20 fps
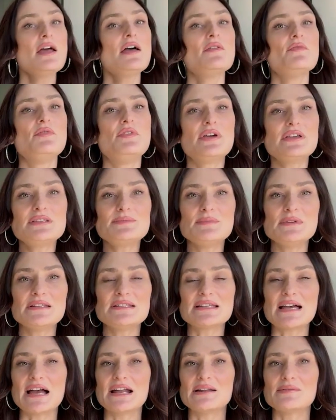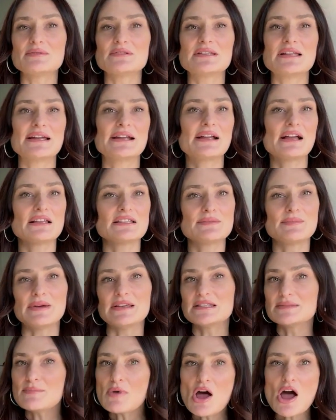This means items like
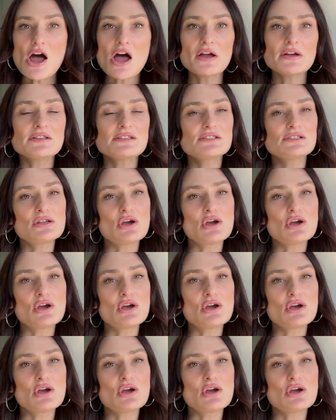customized mugs,